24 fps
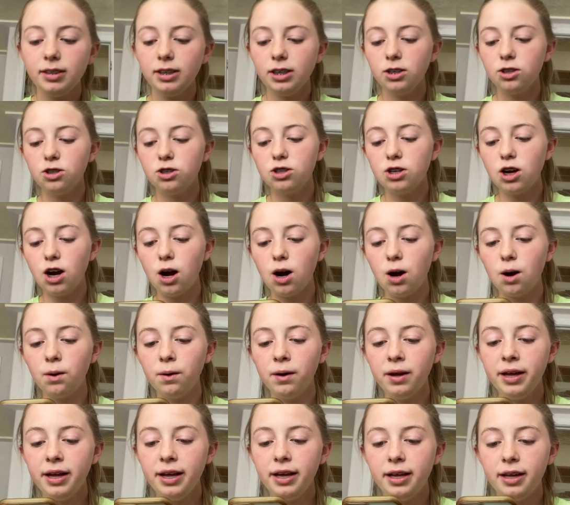So
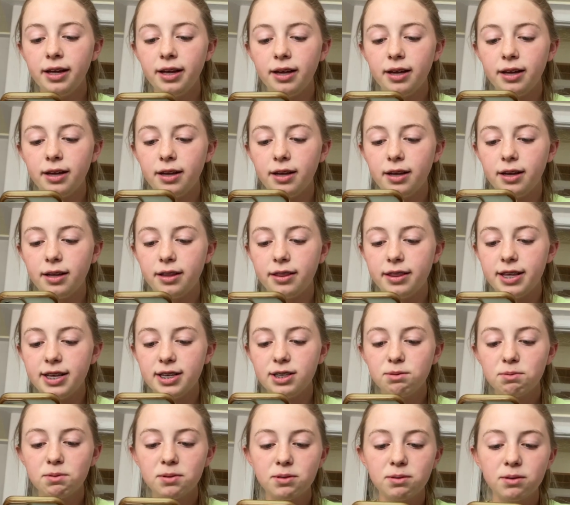
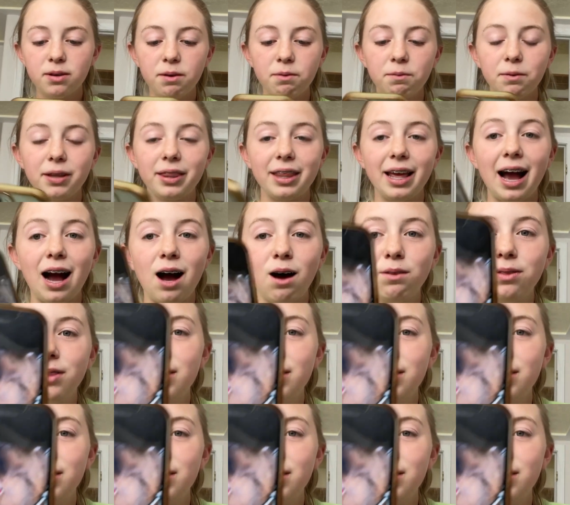this was it without